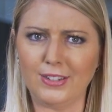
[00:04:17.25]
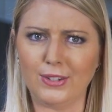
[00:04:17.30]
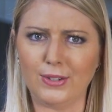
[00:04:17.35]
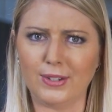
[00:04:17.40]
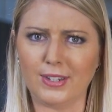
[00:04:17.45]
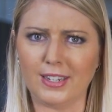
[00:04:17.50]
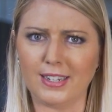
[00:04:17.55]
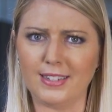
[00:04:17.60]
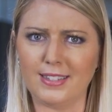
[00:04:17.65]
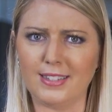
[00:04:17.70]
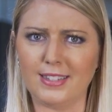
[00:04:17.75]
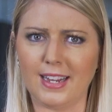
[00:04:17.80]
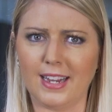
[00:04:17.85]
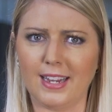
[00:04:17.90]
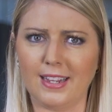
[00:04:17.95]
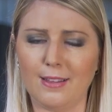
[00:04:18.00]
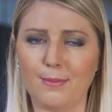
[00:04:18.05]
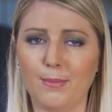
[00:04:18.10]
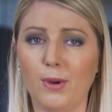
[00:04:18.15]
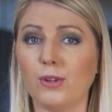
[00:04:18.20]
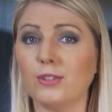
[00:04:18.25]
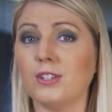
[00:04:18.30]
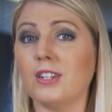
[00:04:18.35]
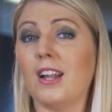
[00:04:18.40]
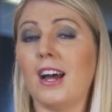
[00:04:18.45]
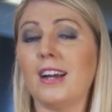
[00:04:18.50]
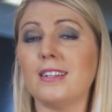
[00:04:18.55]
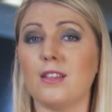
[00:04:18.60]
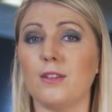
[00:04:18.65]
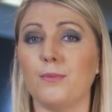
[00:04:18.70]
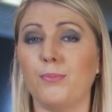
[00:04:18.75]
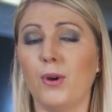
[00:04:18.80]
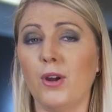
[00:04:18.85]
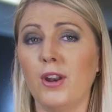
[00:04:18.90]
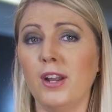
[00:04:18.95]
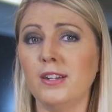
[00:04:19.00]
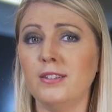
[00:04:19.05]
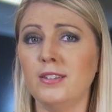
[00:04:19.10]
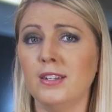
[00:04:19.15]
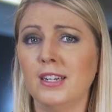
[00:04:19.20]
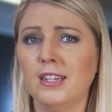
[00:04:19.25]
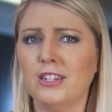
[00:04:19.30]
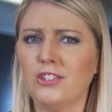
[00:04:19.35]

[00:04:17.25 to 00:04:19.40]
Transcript: You can see the moulded lines of the bonnet,